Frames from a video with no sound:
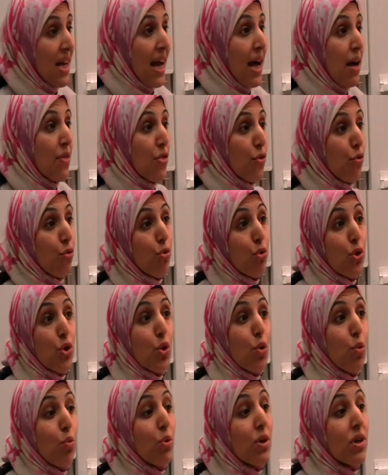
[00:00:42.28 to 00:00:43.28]
and through
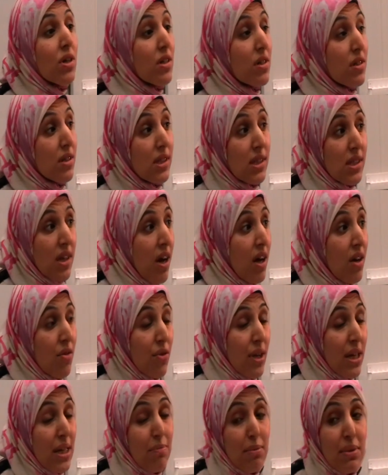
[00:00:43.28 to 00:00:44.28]
your words, I
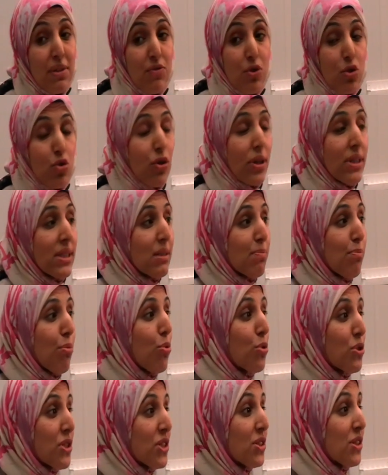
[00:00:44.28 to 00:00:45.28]
really believe you
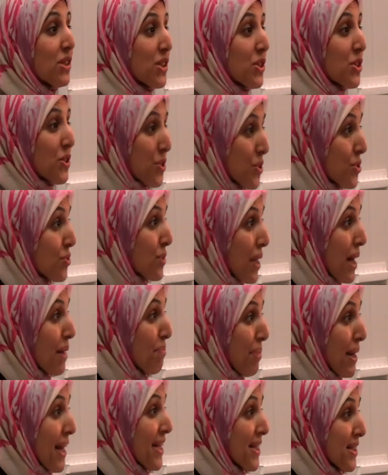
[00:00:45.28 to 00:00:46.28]
transported us to
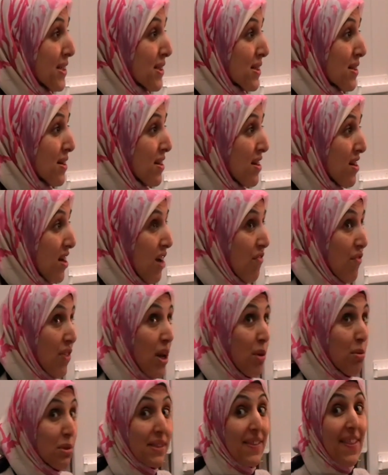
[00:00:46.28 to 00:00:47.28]
that place. I feel
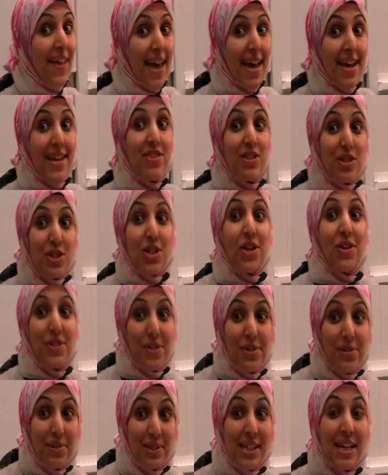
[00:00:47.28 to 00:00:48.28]
I was there in the
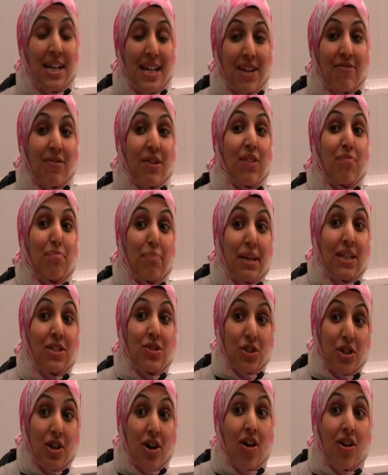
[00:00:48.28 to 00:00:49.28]
tunnels. I feel I've been
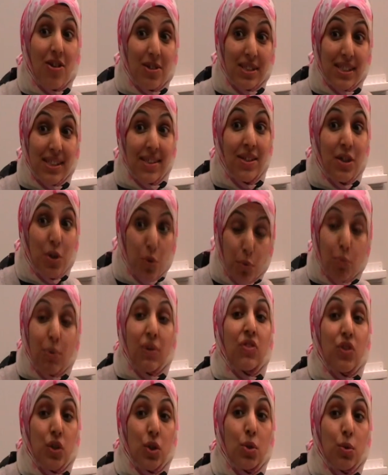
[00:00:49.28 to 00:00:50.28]
to Gaza
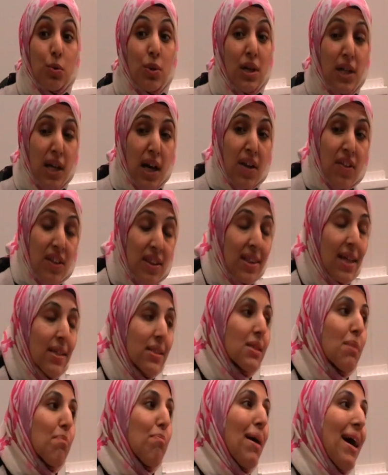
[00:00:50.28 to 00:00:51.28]
with you. I think that's
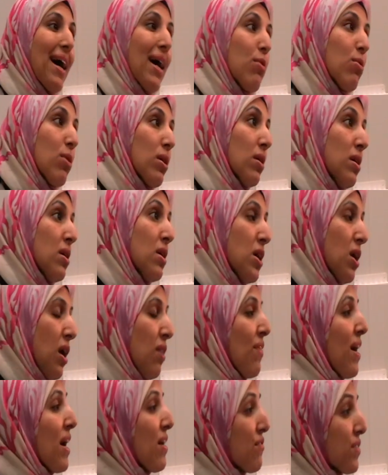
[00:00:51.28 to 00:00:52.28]
the power
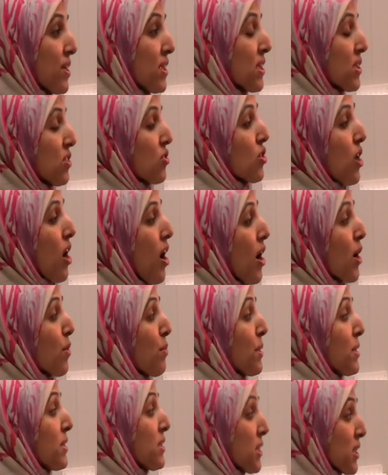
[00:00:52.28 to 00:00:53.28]
of having such
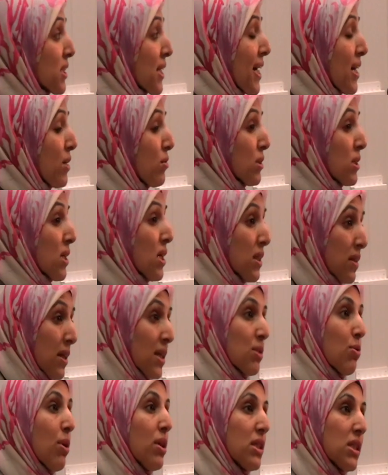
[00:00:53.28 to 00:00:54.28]
eyewitness accounts.
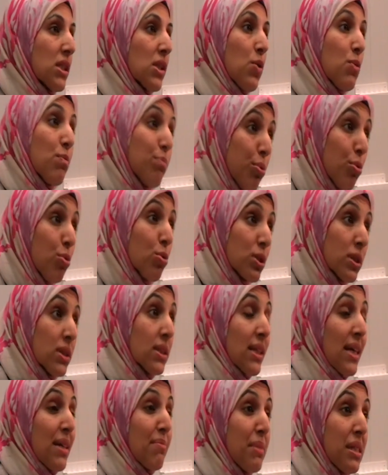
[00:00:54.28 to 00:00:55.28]
That's why it's so
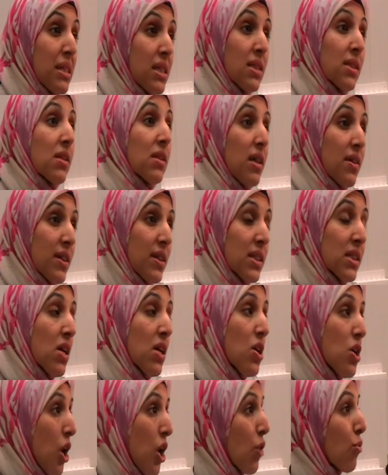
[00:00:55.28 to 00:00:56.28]
important that meetings like this
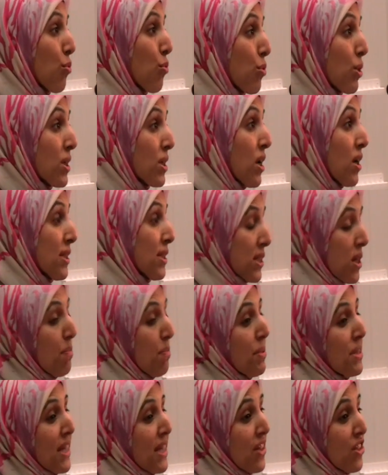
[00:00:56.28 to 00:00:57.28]
are organised
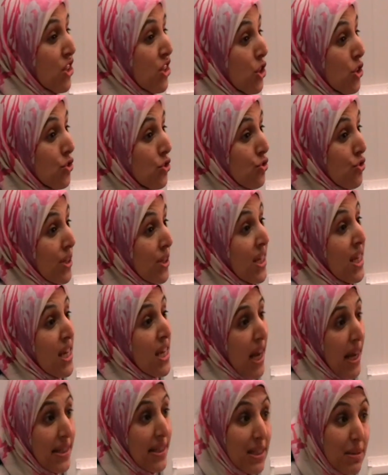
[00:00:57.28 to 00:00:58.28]
up and down the country,
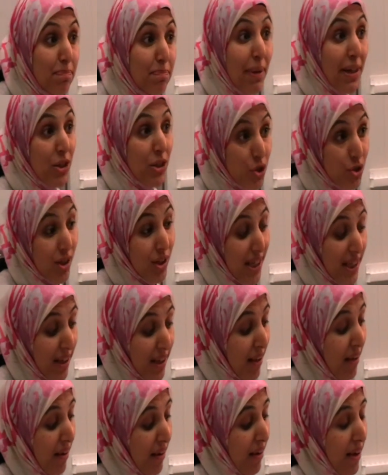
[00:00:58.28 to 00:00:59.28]
and especially
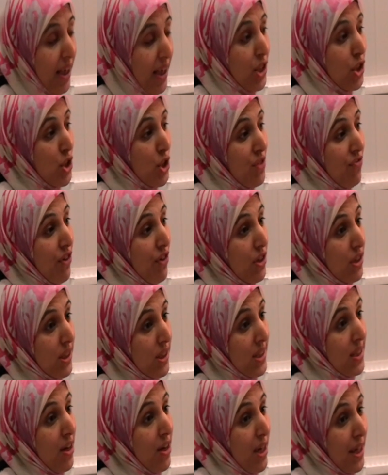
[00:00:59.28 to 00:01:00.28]
in a
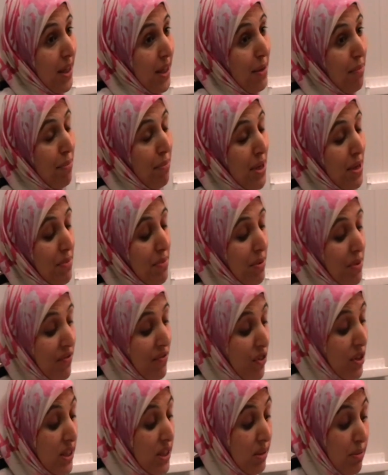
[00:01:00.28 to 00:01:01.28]
university like Birmingham
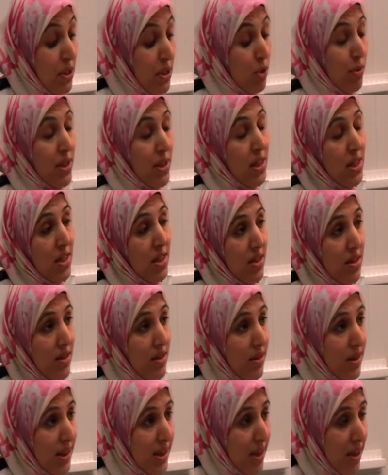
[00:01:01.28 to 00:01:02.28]
University. It's been 20
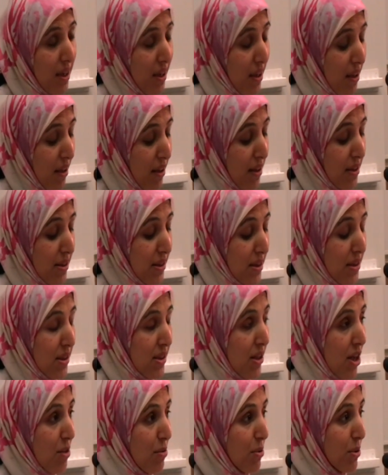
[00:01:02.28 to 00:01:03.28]
years
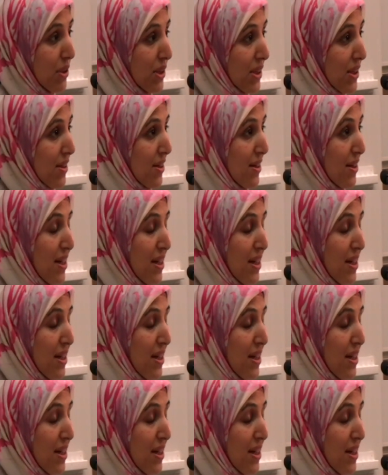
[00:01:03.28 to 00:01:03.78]
since I was